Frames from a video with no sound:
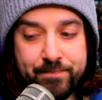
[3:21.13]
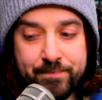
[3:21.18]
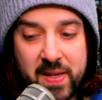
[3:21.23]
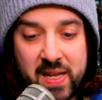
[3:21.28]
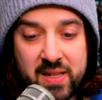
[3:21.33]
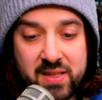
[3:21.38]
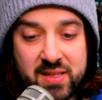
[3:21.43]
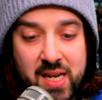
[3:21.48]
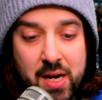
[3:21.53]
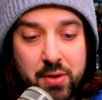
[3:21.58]

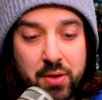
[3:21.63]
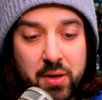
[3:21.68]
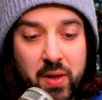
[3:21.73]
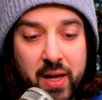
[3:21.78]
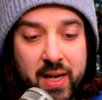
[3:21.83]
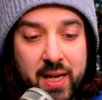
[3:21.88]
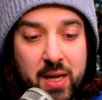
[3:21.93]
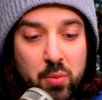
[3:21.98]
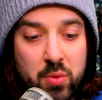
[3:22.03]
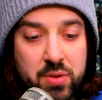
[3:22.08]
it sounded
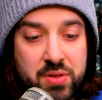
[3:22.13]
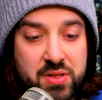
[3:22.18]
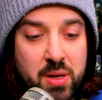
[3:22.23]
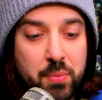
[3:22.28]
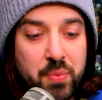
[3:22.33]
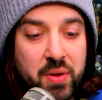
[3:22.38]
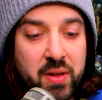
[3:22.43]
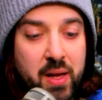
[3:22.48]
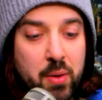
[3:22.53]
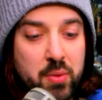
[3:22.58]
like it was
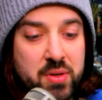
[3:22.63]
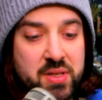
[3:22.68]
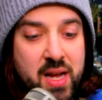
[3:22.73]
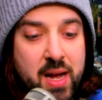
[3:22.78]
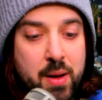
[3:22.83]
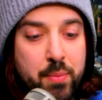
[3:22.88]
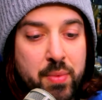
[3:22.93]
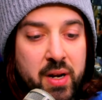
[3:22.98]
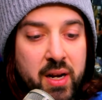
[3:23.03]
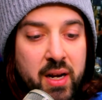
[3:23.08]
something that was
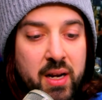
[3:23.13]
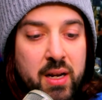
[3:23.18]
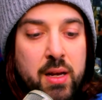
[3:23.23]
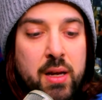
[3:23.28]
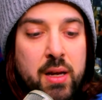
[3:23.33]
happening.